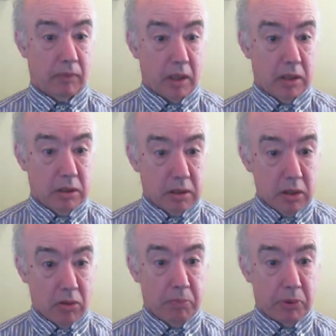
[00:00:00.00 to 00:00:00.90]
And you
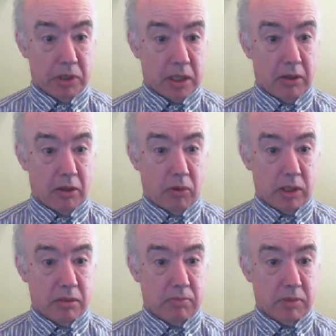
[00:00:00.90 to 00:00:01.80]
can put together quite
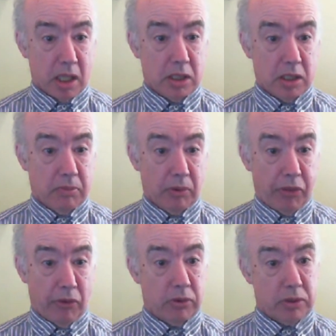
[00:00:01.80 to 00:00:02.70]
sensible
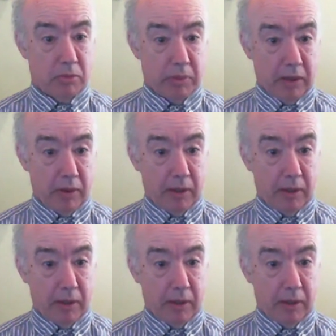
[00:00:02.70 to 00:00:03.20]
thoughts about